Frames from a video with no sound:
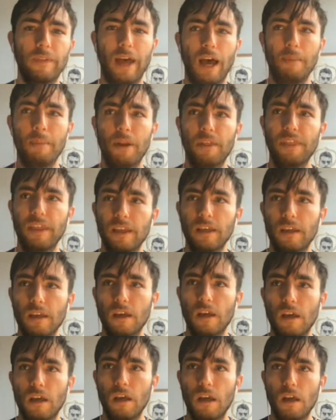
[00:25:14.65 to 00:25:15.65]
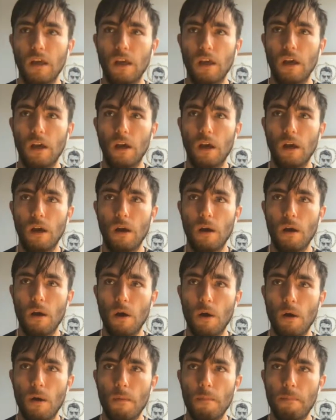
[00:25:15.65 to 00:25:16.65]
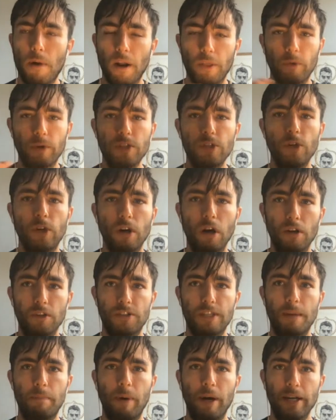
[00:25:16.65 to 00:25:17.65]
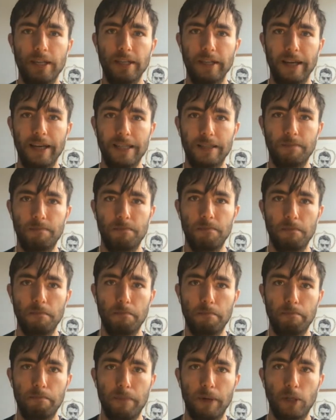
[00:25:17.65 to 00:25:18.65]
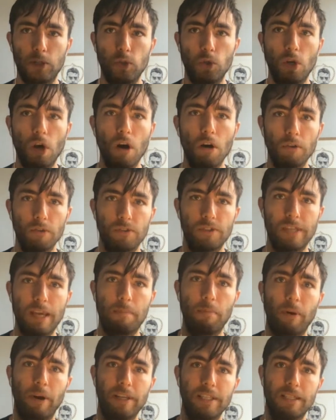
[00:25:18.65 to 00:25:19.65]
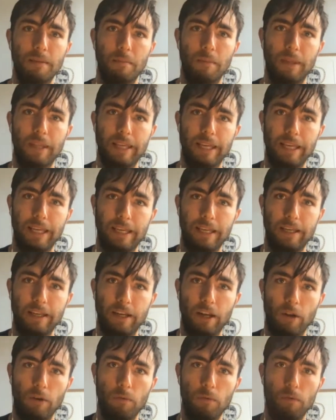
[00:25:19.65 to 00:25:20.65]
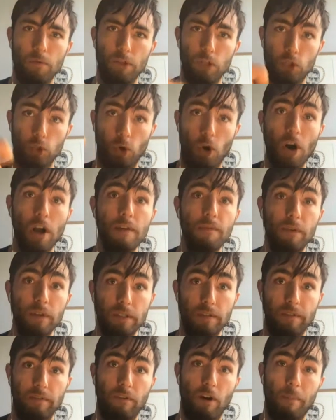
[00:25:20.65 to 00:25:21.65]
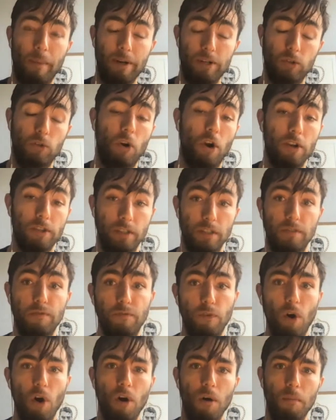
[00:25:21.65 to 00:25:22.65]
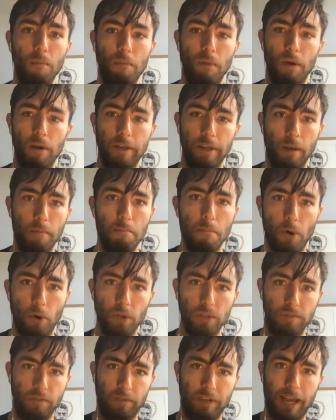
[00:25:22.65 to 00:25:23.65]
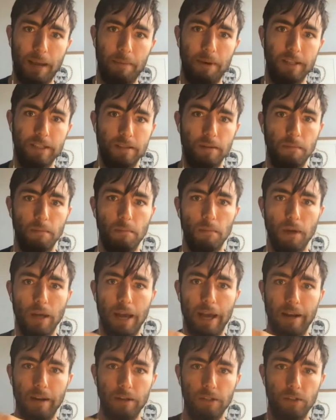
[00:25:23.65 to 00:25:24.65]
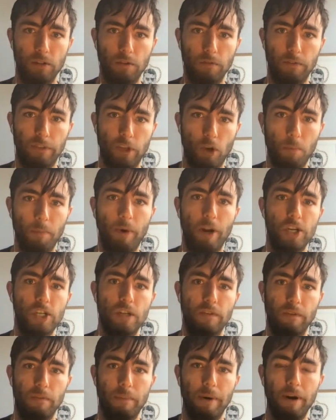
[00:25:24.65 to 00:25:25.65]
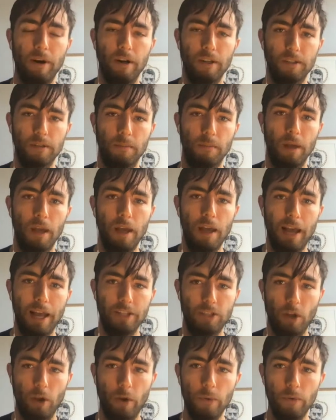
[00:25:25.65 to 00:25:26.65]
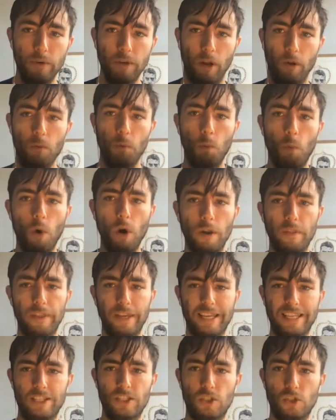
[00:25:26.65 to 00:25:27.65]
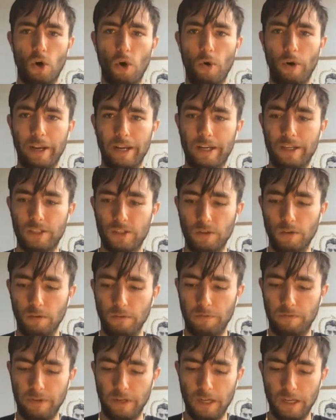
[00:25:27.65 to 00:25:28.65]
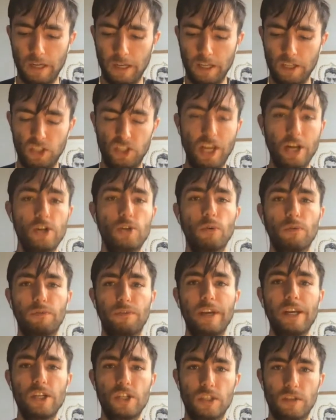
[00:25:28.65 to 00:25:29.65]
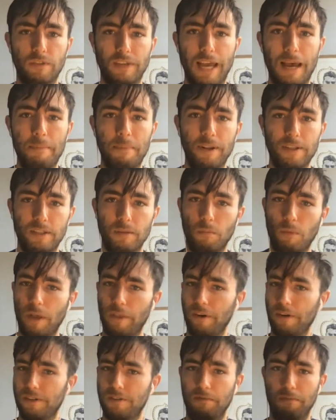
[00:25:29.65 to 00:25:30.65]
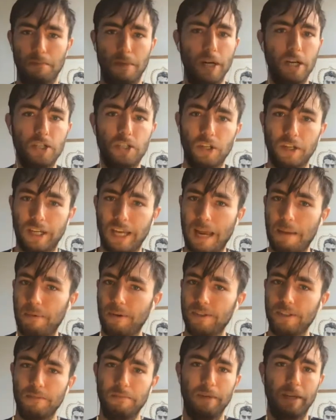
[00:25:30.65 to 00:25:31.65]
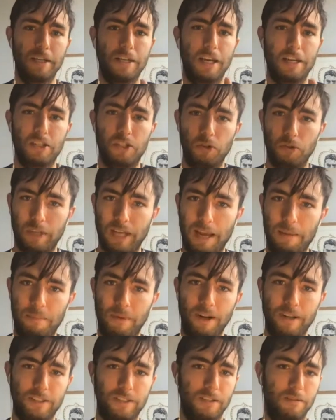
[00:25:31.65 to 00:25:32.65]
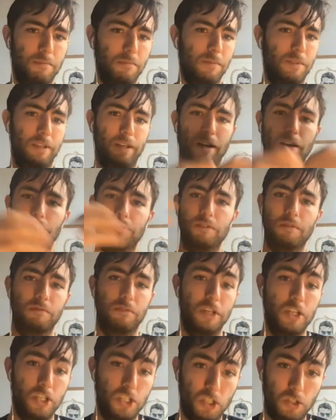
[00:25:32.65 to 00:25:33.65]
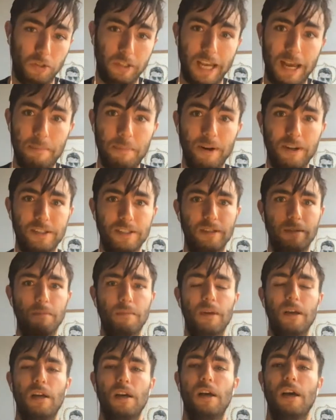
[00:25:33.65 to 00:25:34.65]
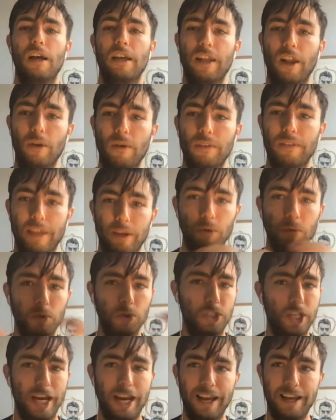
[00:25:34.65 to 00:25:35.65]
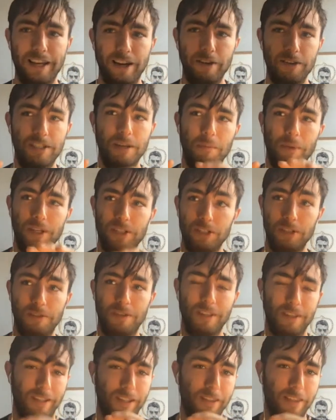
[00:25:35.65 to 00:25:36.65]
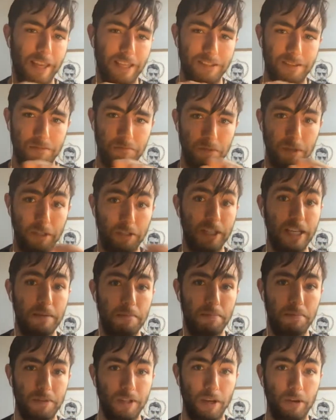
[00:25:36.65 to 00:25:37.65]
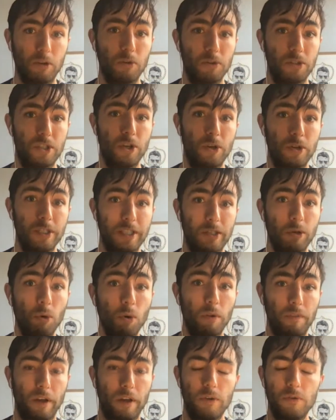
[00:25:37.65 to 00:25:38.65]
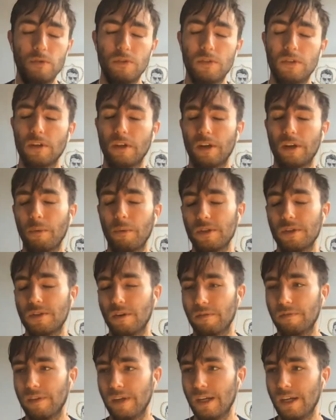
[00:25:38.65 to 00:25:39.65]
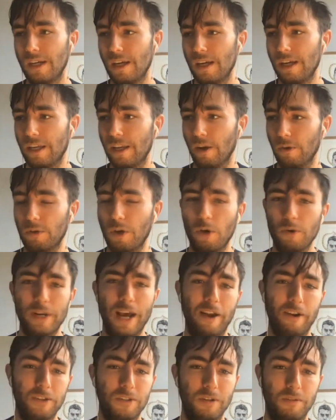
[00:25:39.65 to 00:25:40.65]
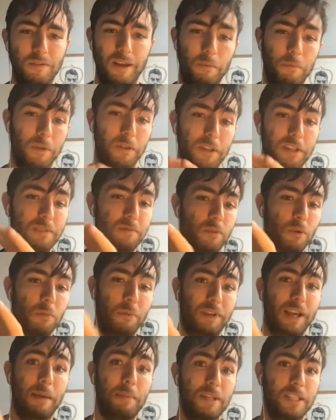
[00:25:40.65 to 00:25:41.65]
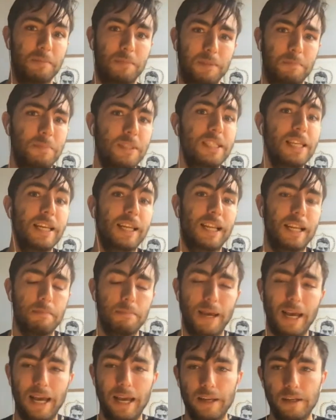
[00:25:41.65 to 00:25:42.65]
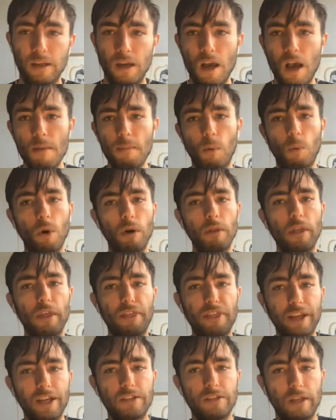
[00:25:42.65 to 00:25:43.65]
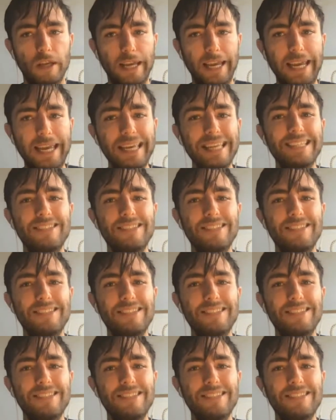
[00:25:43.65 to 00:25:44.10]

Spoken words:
on that, I think part of the reason you can't separate it is because you can't separate some of the the drivers of environmental crisis from models of capitalism and sort of the operation of imperialism. And so one of the historic sort of central features of capitalism, whether it's of merchant capitalism, industrial capitalism, sort of digital capitalism, they all share, in some ways there's deep continuities in all of those. So you don't want to sort of go down a sort of like, well, this form of capitalism is particularly bad. But one of the things that